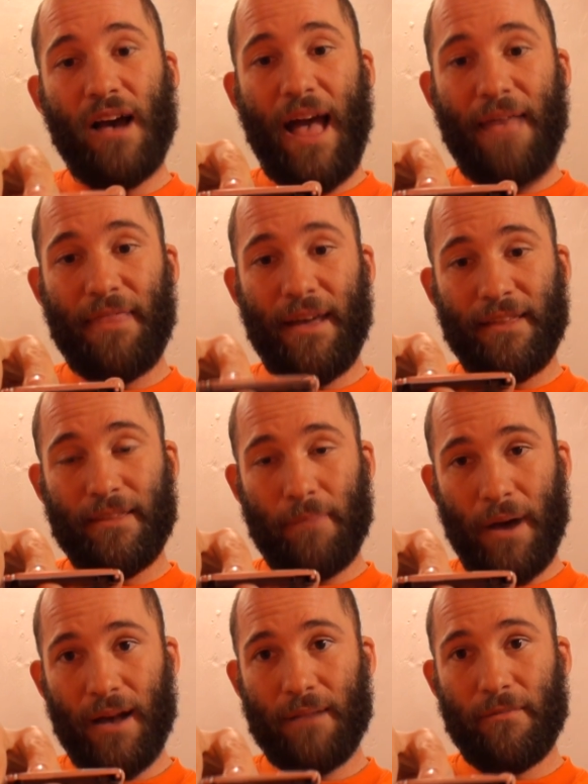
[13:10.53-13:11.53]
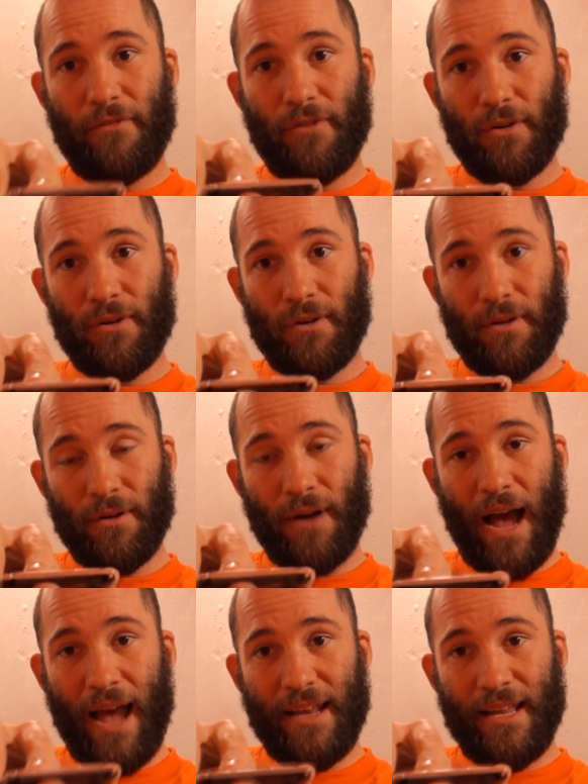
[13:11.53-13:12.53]
At, at the bottom of your,
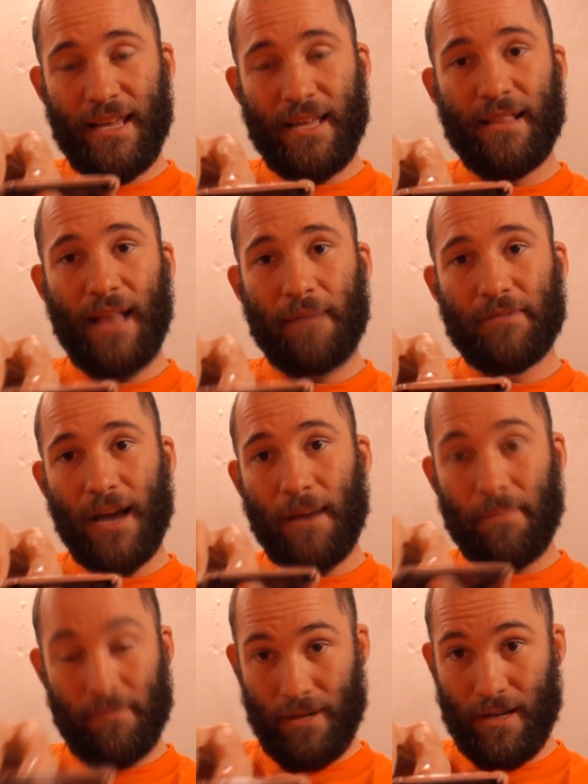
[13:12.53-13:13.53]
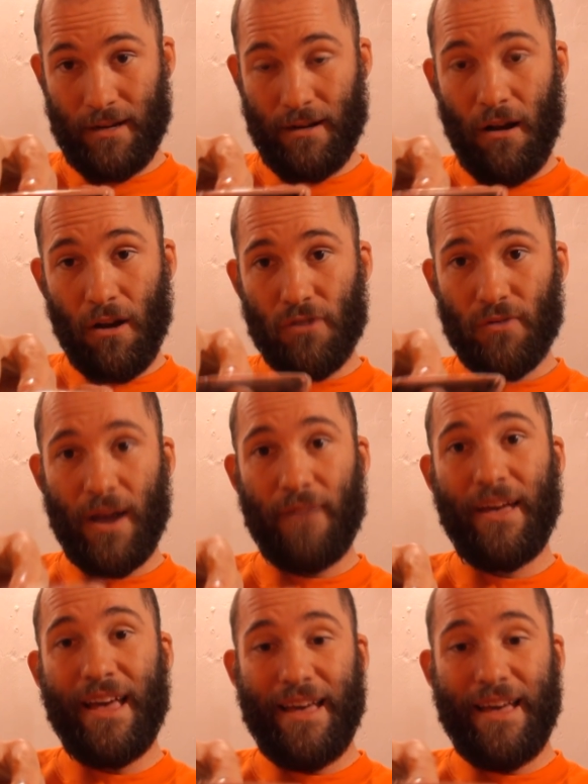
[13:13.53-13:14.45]
your I D E laptop uh, hard drive